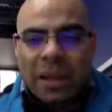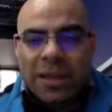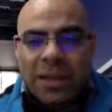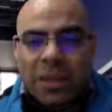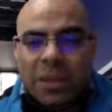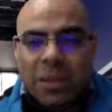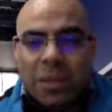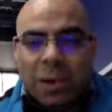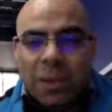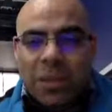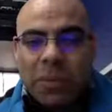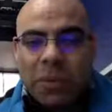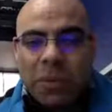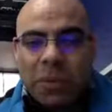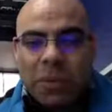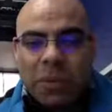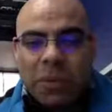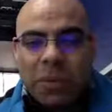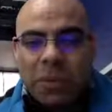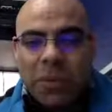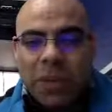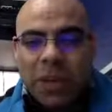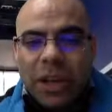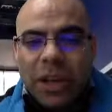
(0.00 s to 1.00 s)
So what I'm going to
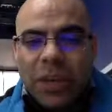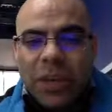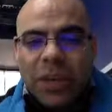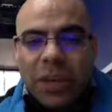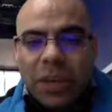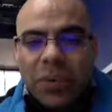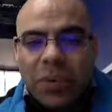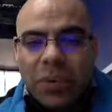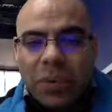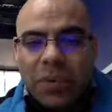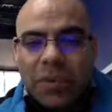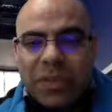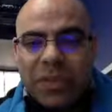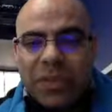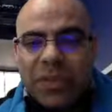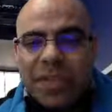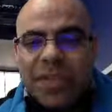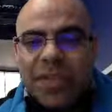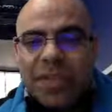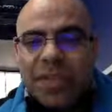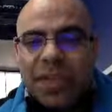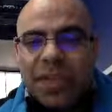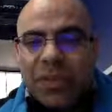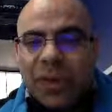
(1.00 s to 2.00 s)
do, if I move
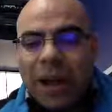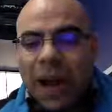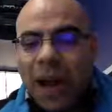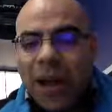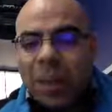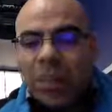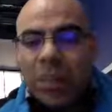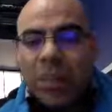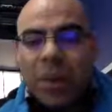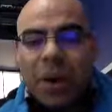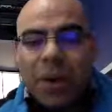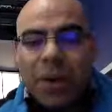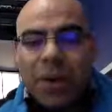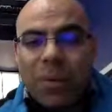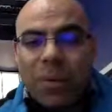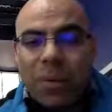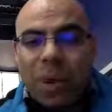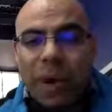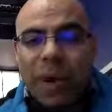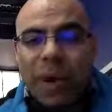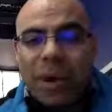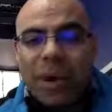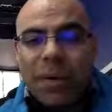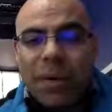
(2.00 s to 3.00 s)
this note up by
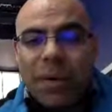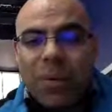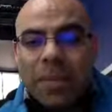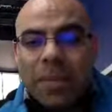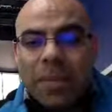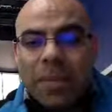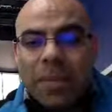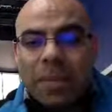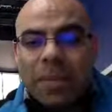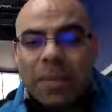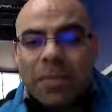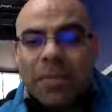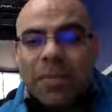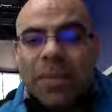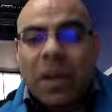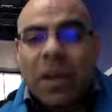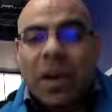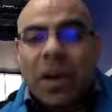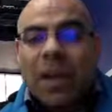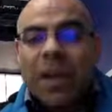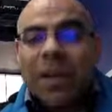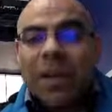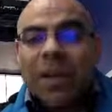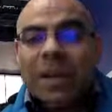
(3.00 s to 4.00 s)
1,
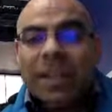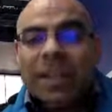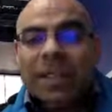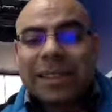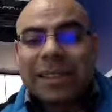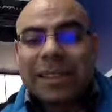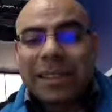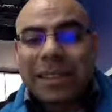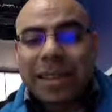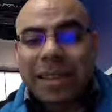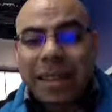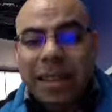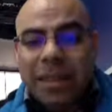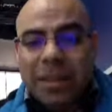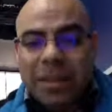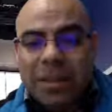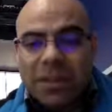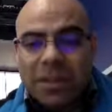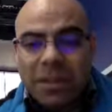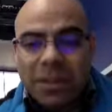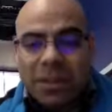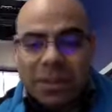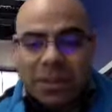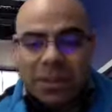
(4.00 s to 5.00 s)
I get a C.
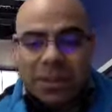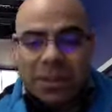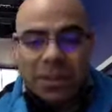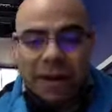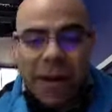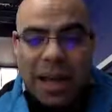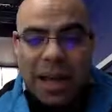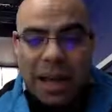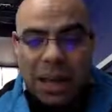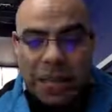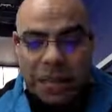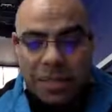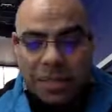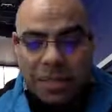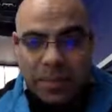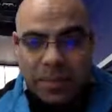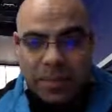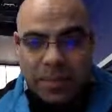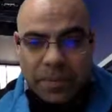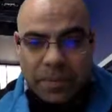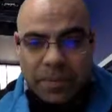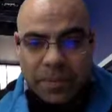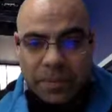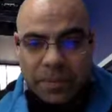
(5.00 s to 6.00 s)
So I'm going to do that
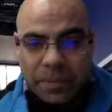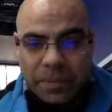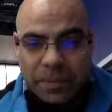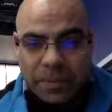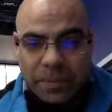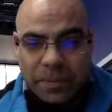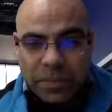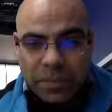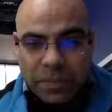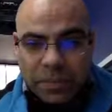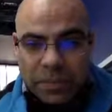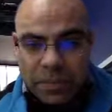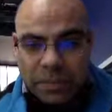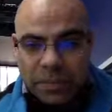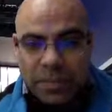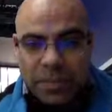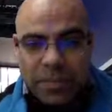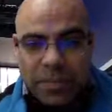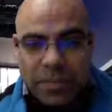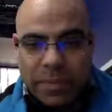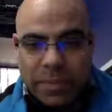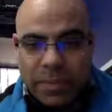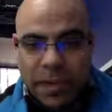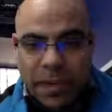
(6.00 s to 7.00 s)

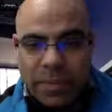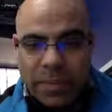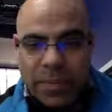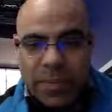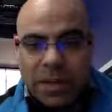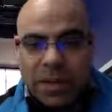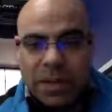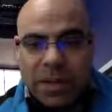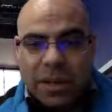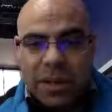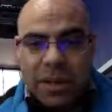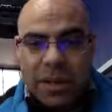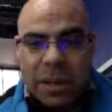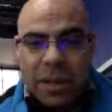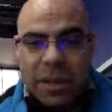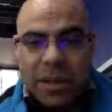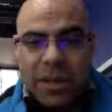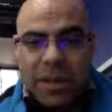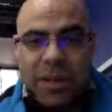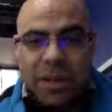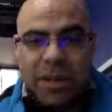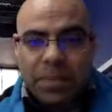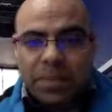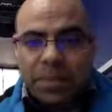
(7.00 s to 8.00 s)
as a
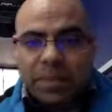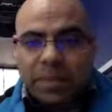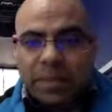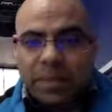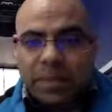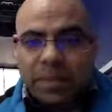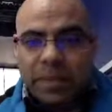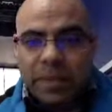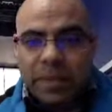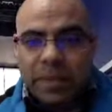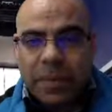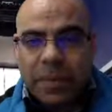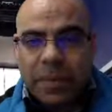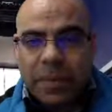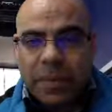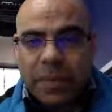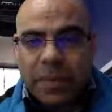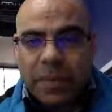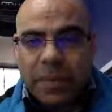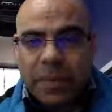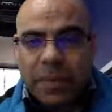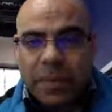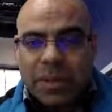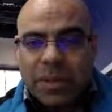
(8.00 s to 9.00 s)

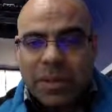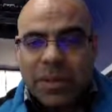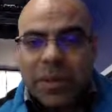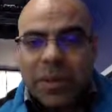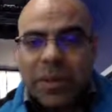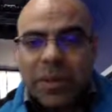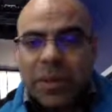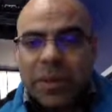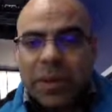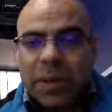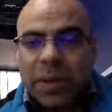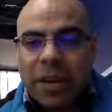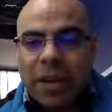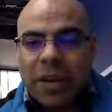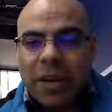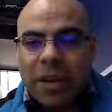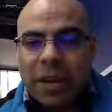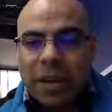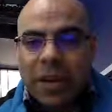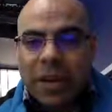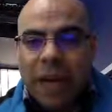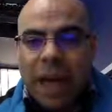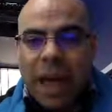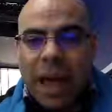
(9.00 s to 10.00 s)

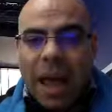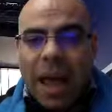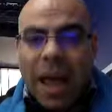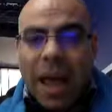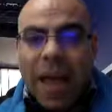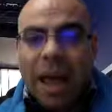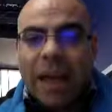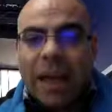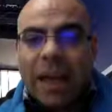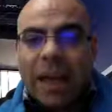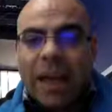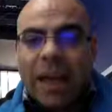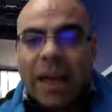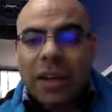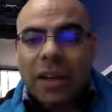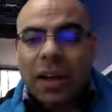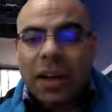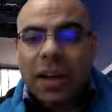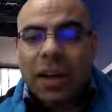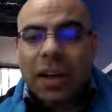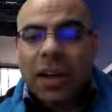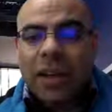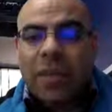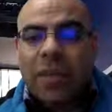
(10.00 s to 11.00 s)
semi-breve. And
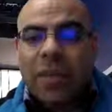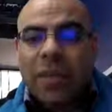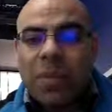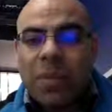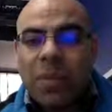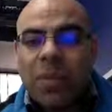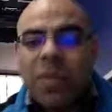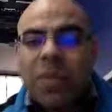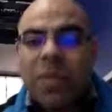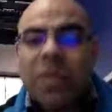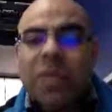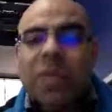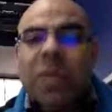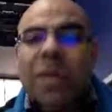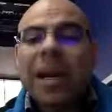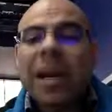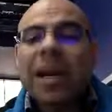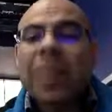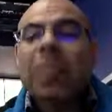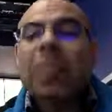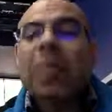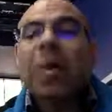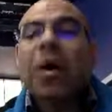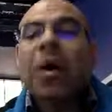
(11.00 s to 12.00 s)
if I move this one
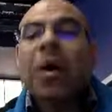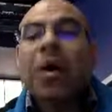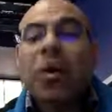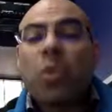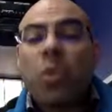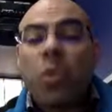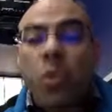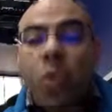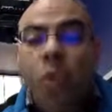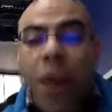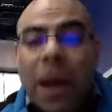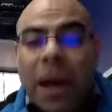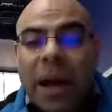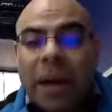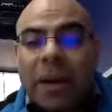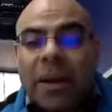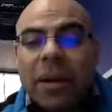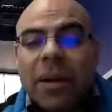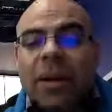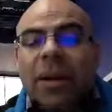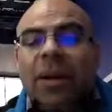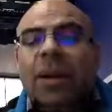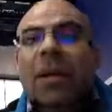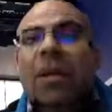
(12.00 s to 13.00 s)
up by
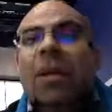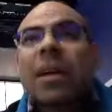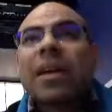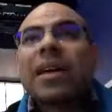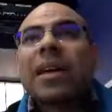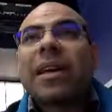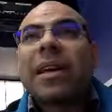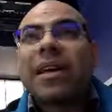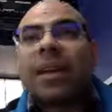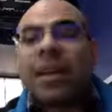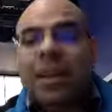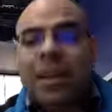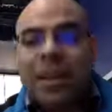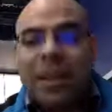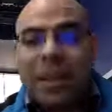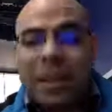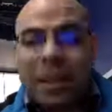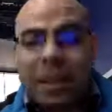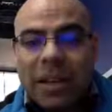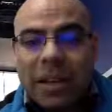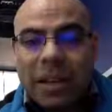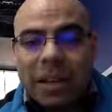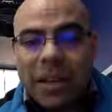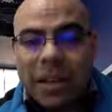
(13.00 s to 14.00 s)
1, I get an
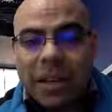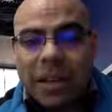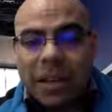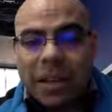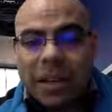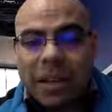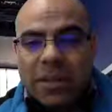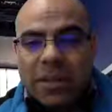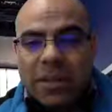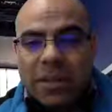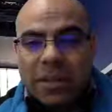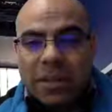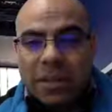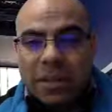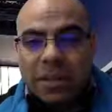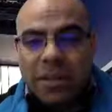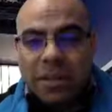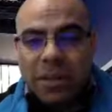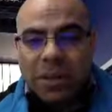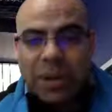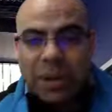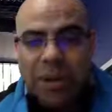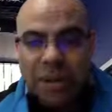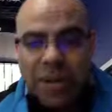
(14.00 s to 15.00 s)
E. So I'm going to
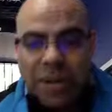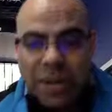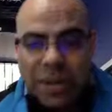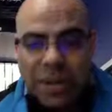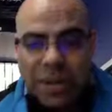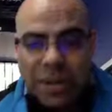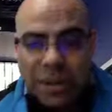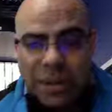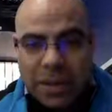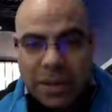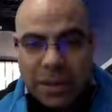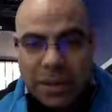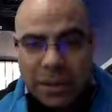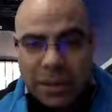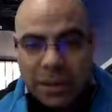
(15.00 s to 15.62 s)
put an E here.